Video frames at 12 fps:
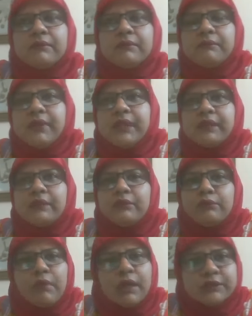make
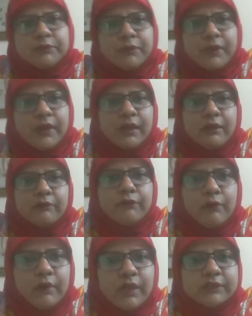2 hours per day or
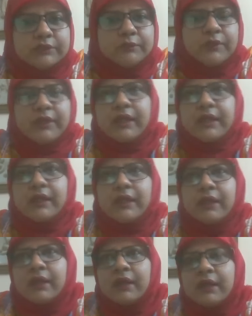4 hours per day.
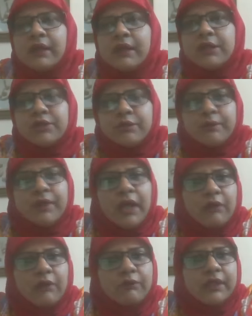It should be
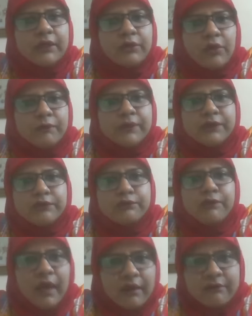how many topics you
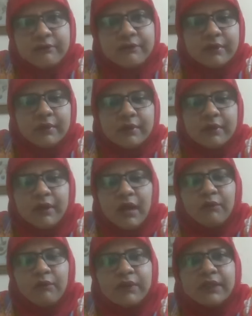have,
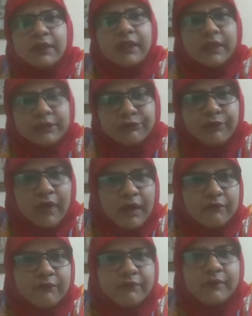how many days you
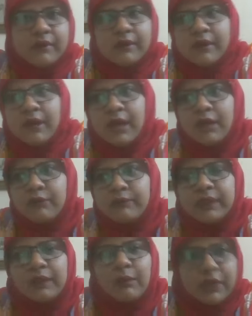have, how
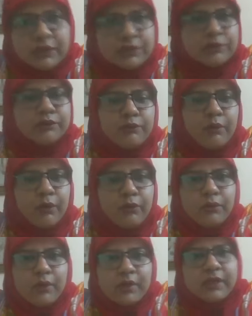many questions you want
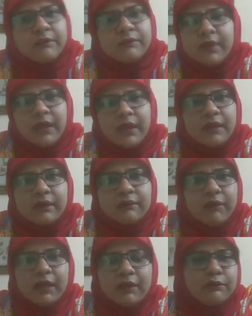to attempt,
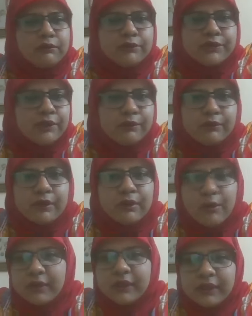and make your schedule
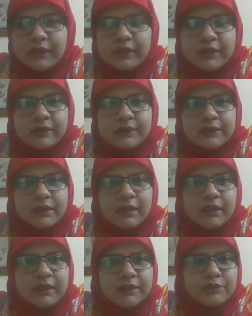accordingly. It's
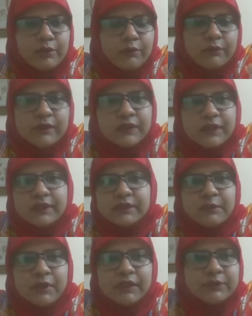always a
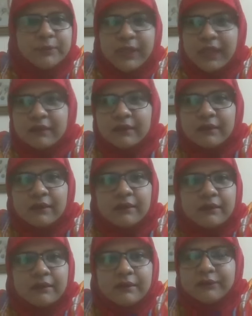customized plan.
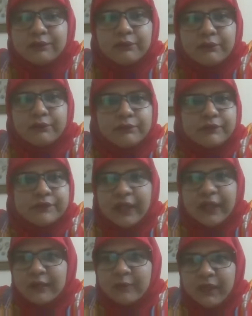There's no
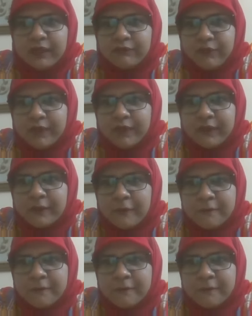standard plan for it.